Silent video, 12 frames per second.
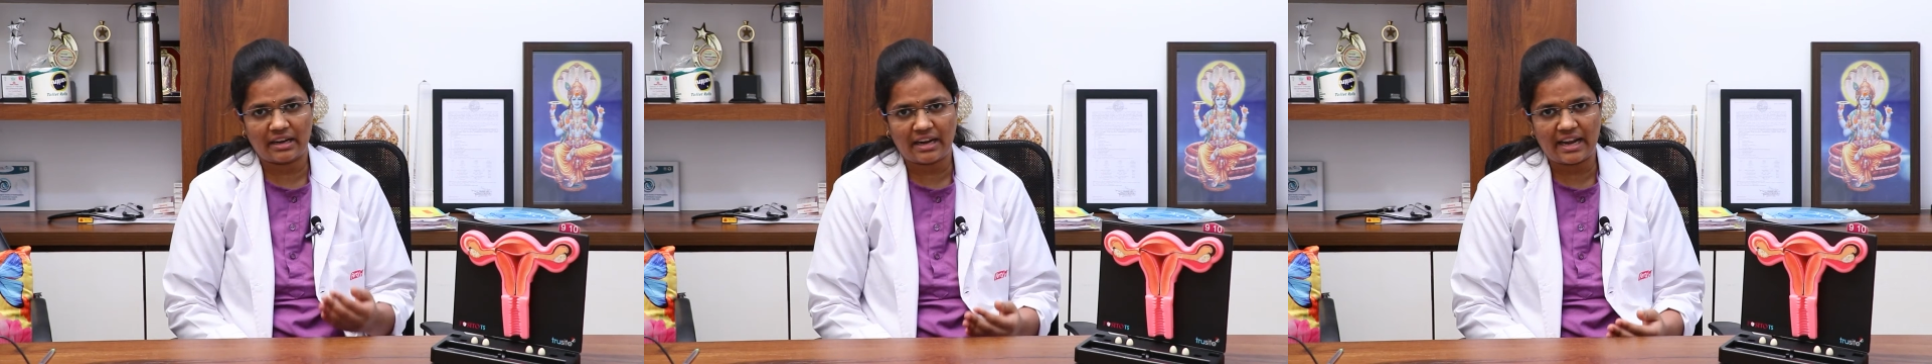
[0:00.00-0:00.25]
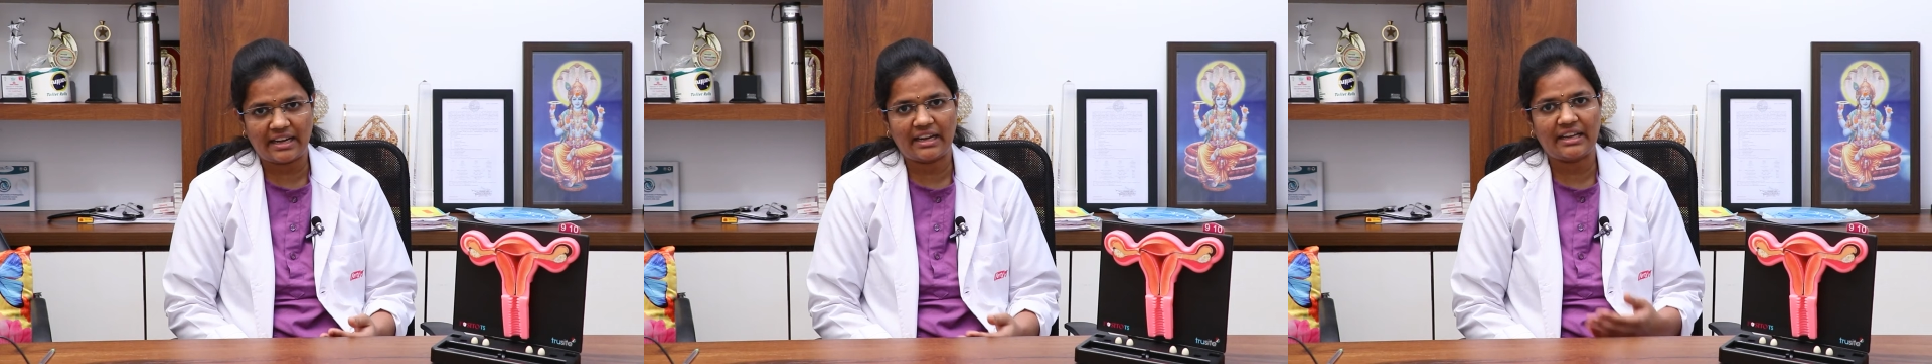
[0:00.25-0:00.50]

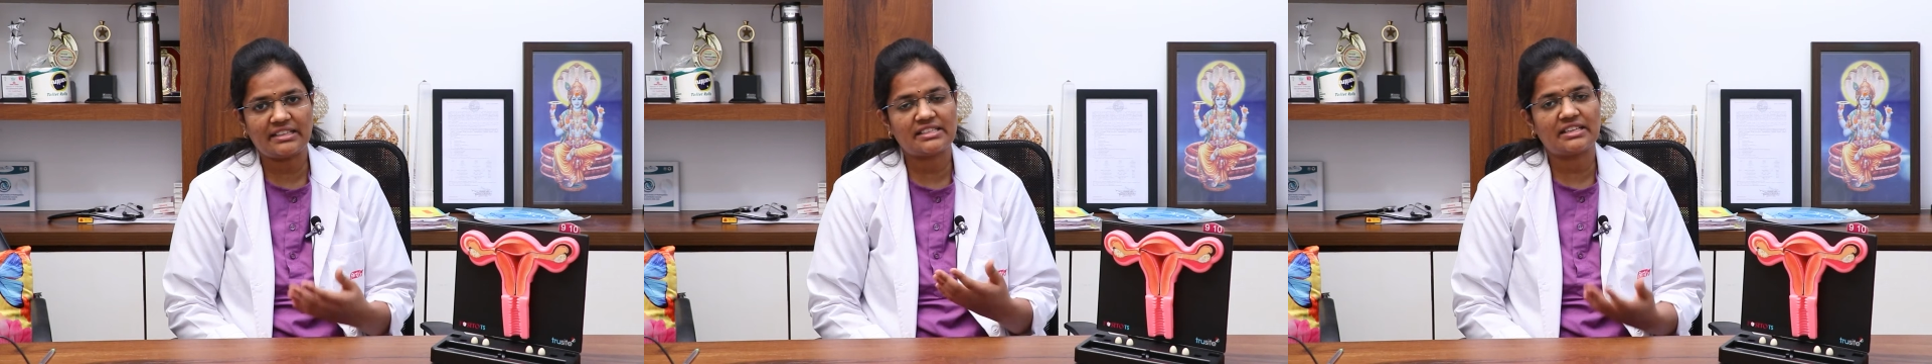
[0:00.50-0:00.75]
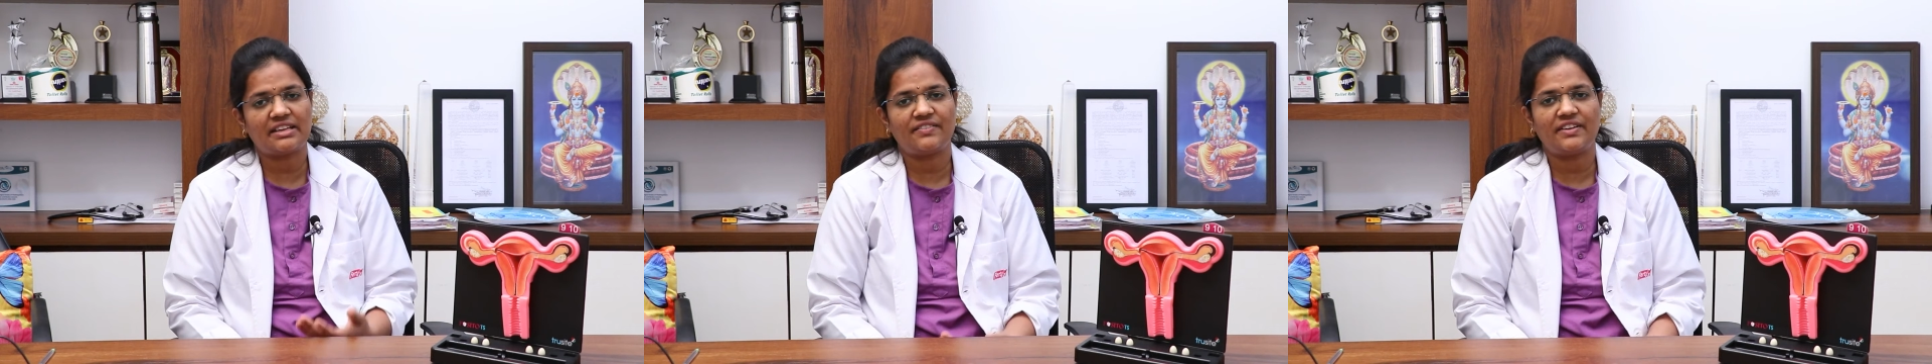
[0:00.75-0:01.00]
guidelines
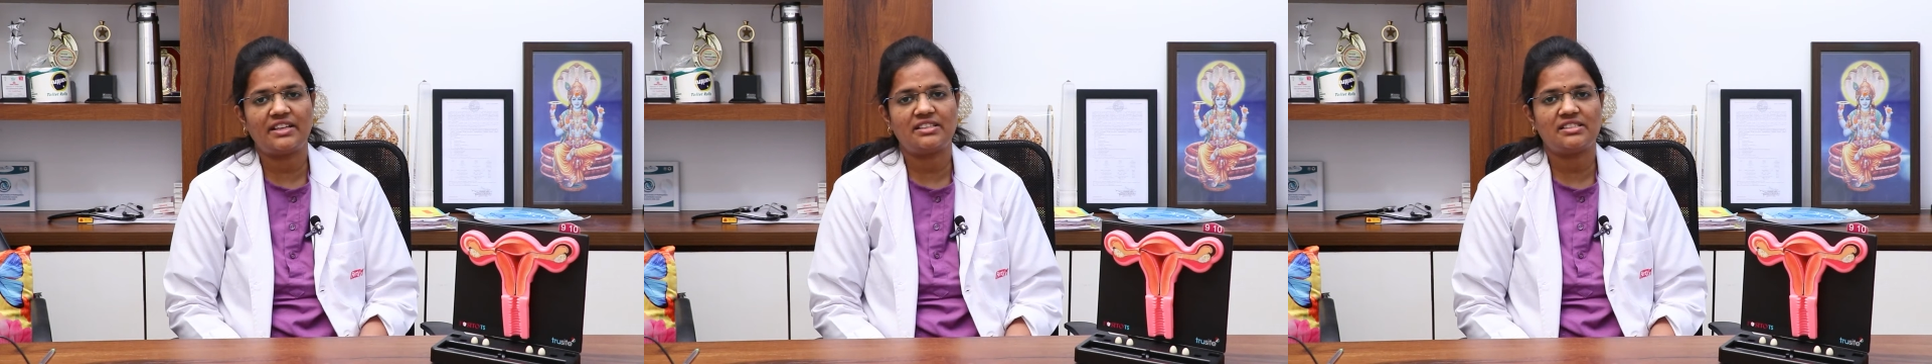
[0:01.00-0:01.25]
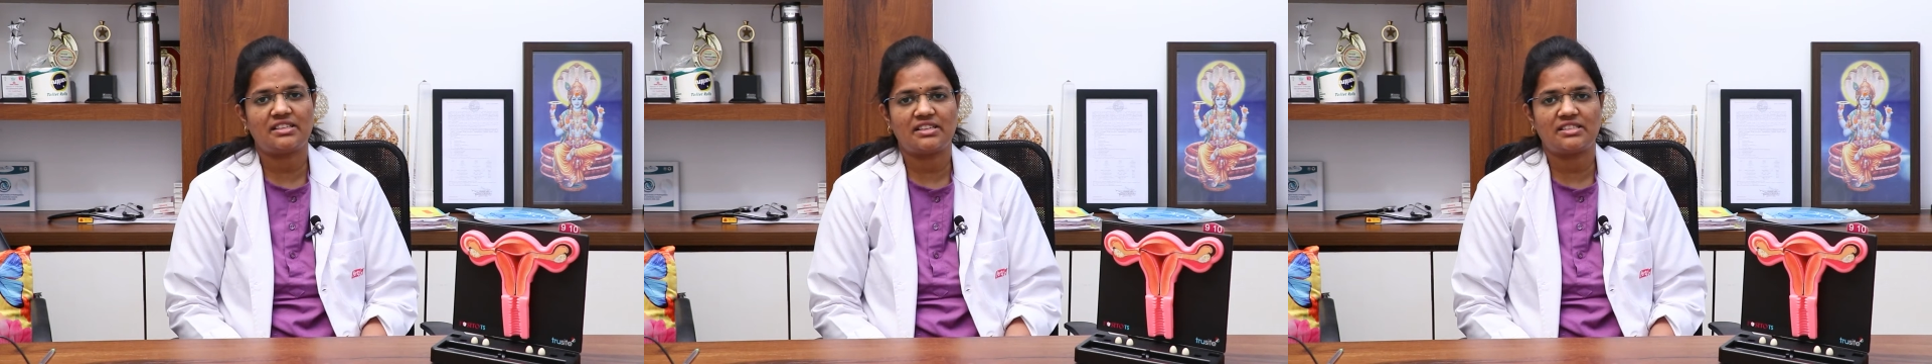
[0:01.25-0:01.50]
and
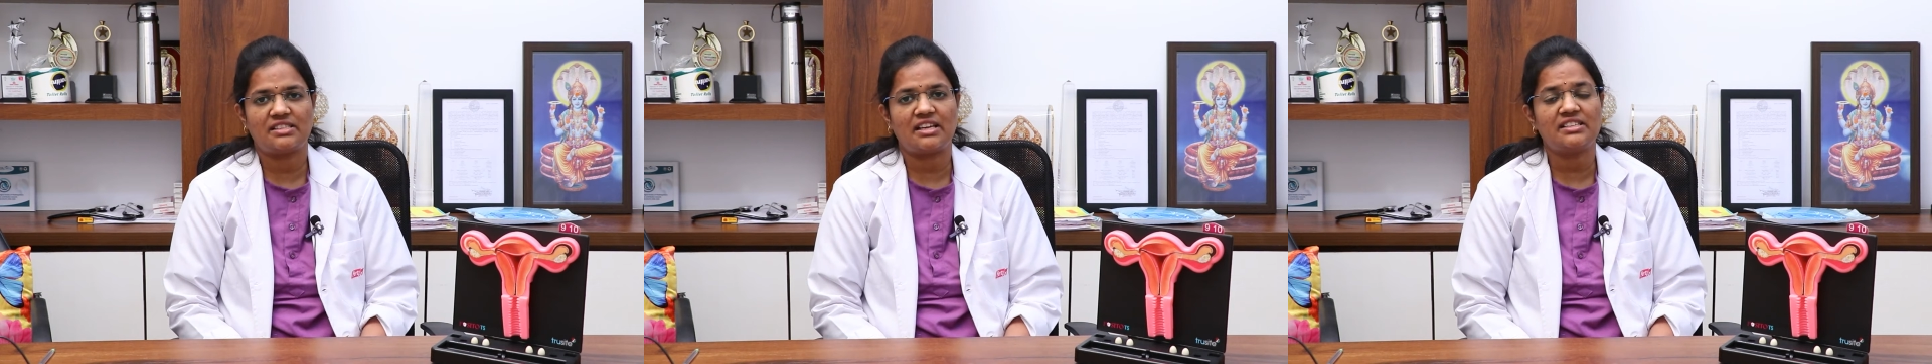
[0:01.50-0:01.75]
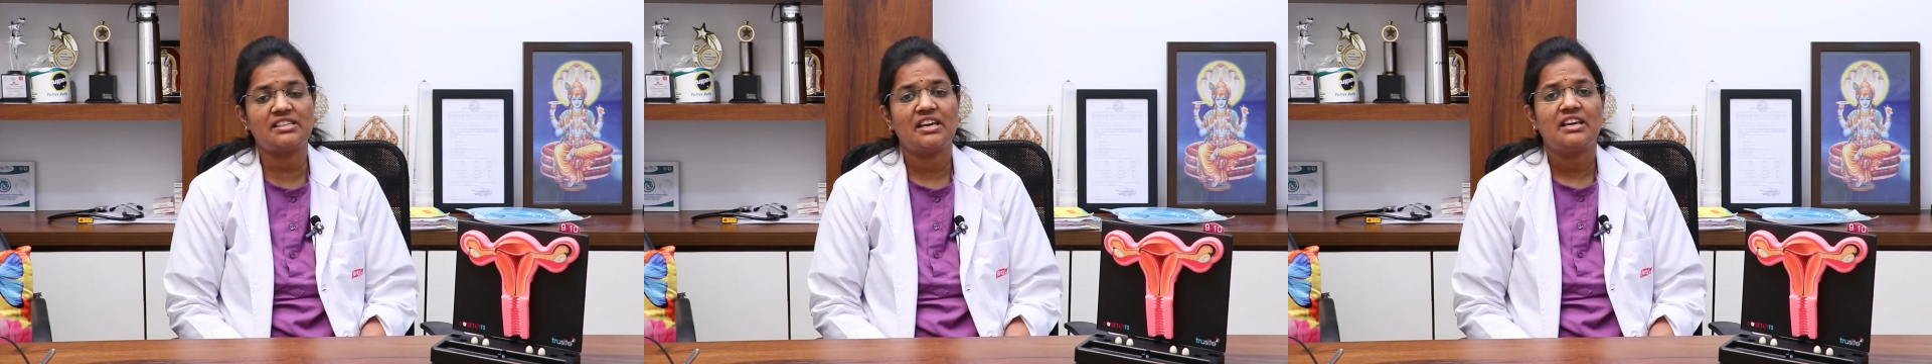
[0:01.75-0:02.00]
evidence says
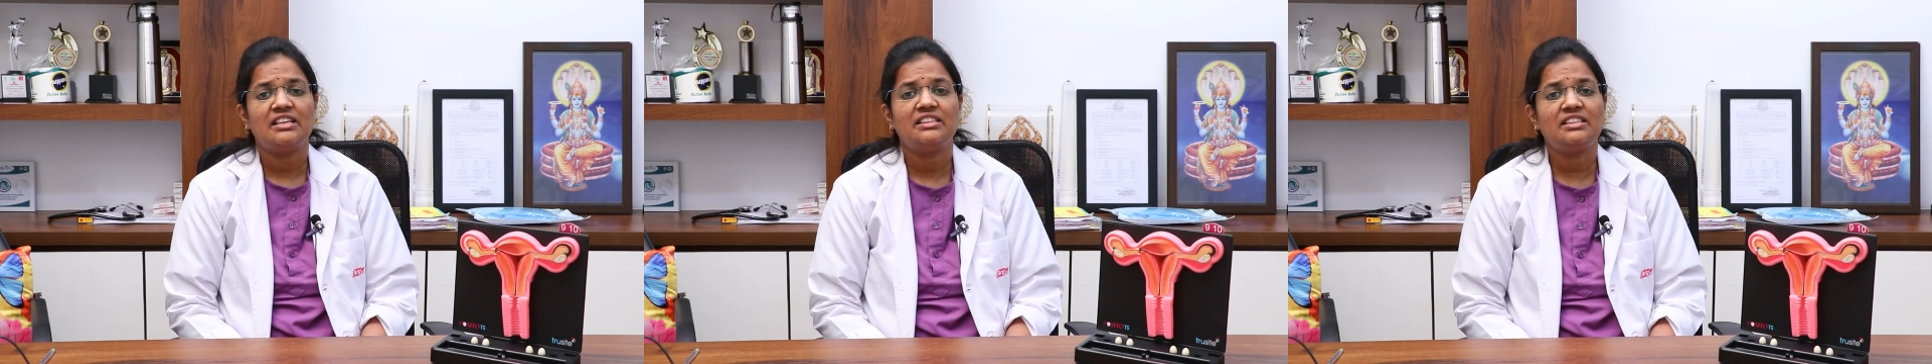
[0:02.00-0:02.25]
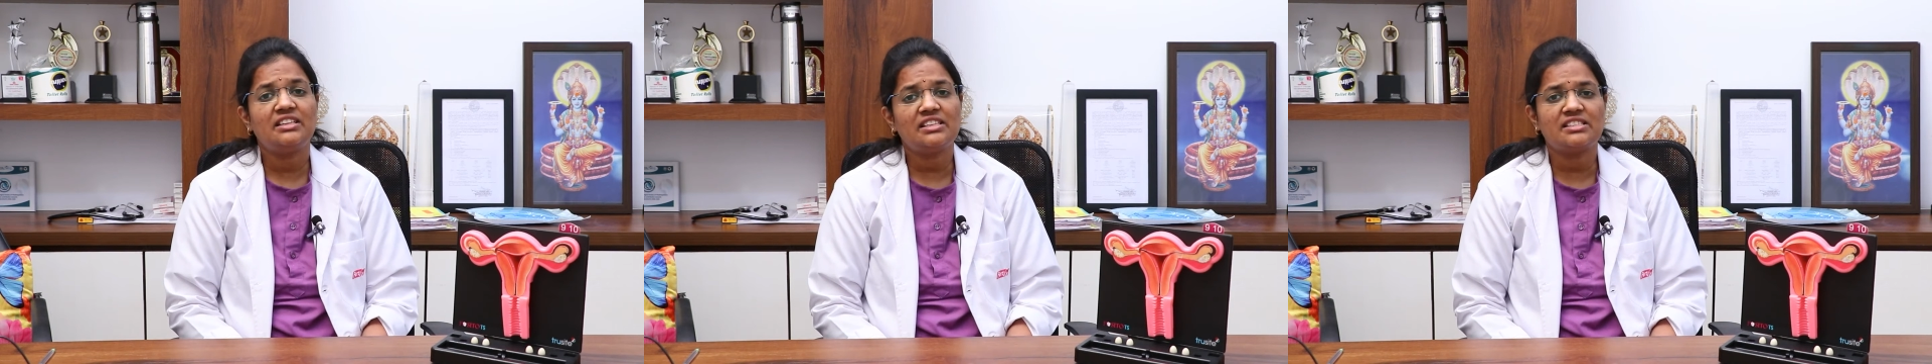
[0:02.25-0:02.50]
that
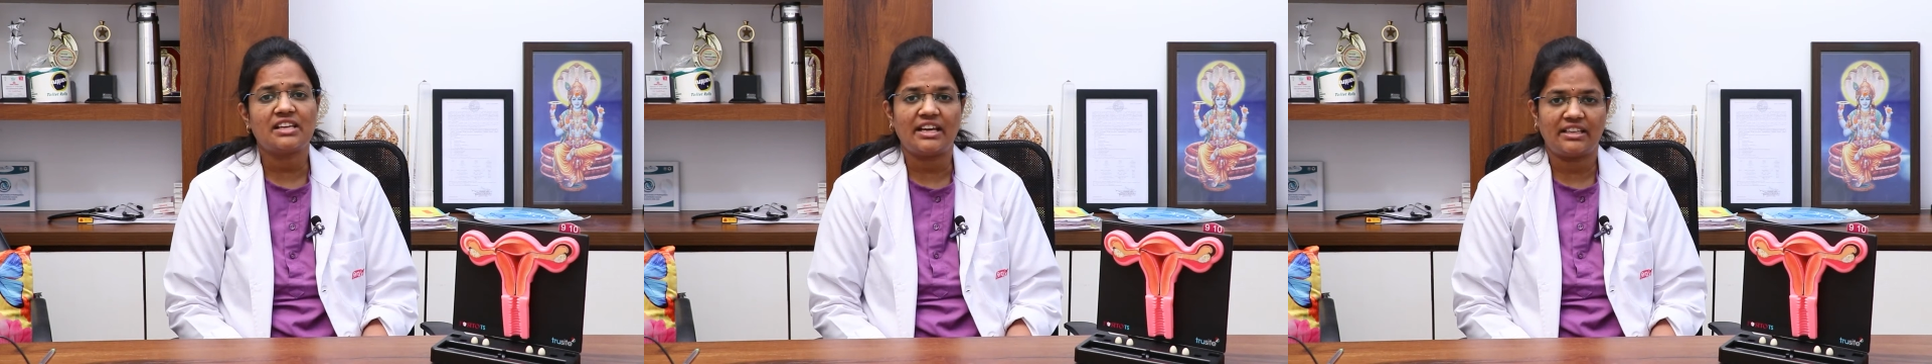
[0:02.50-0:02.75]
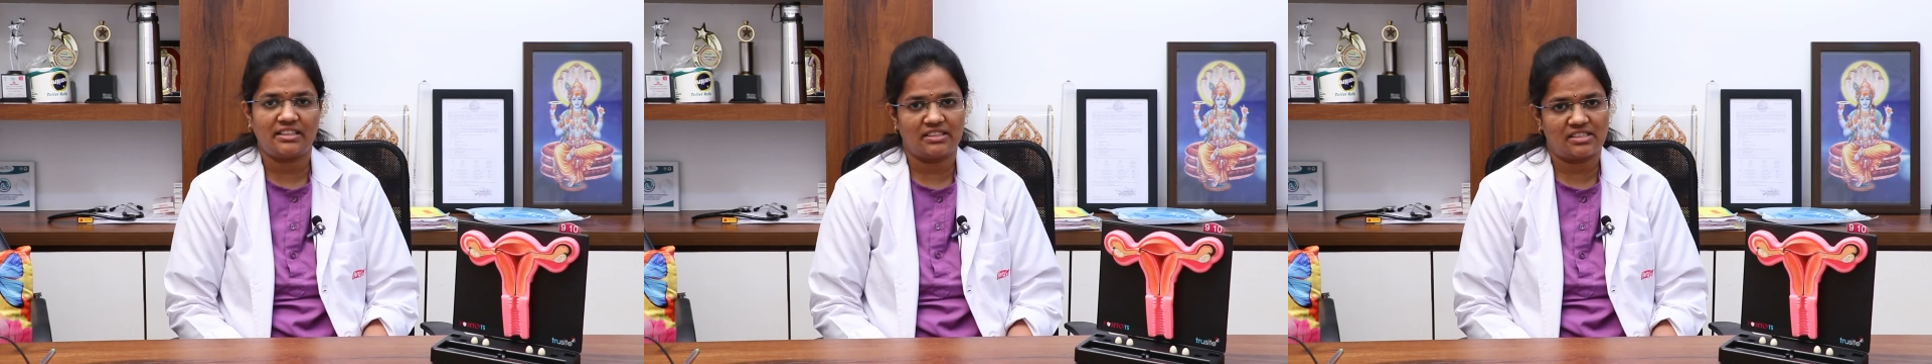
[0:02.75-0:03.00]
three
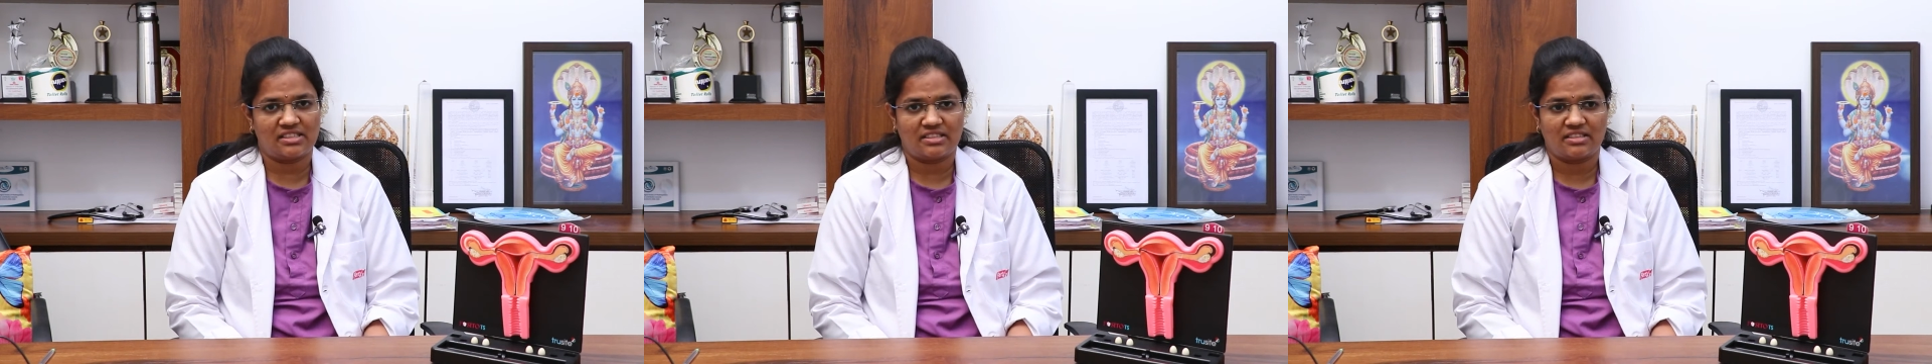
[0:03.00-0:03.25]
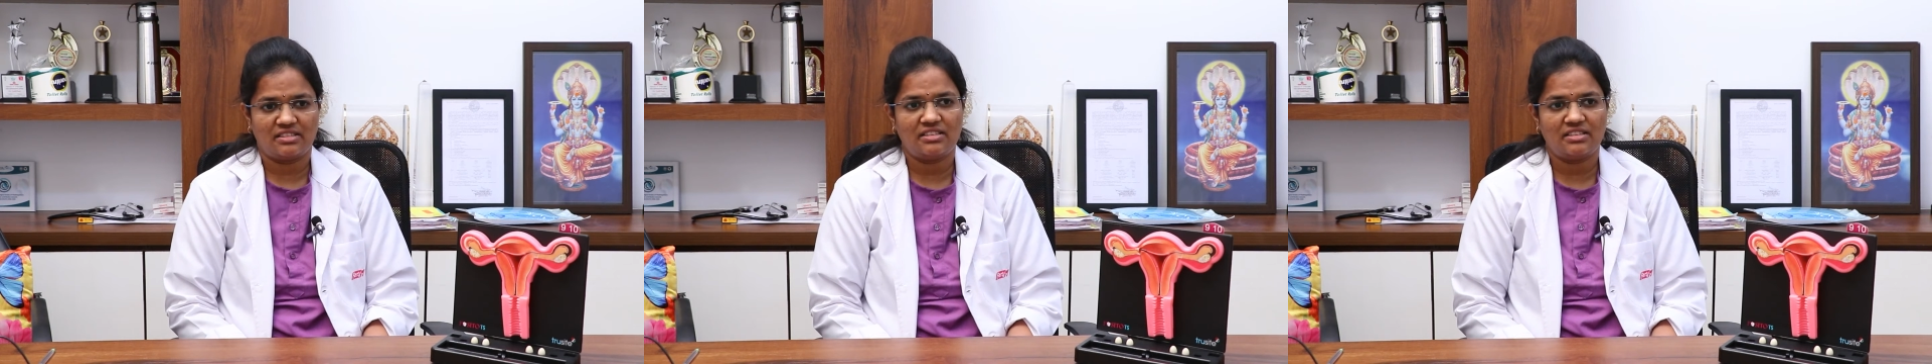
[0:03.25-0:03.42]
cycles,